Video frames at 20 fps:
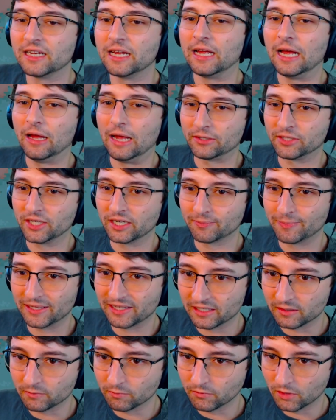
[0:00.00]
I'll talk about
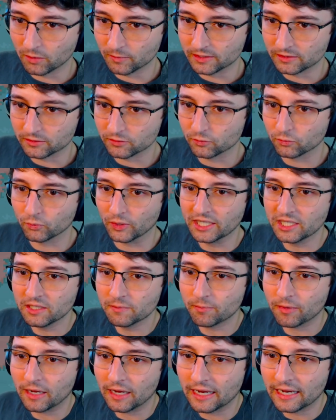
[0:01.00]
that in a moment.
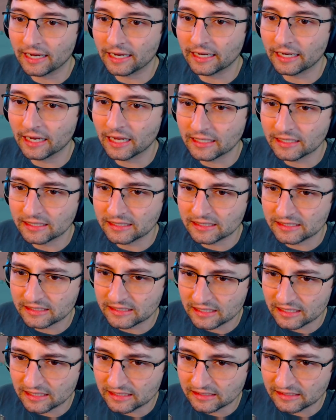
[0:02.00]
Rated by
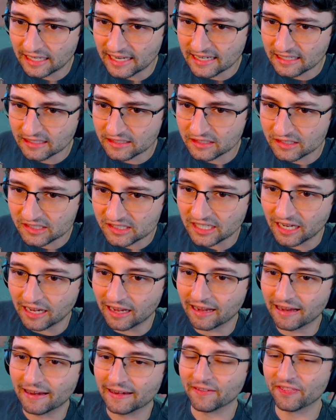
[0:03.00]

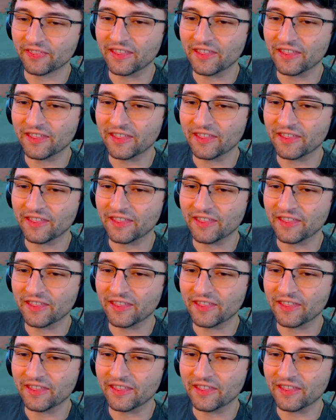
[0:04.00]
Dankenstein.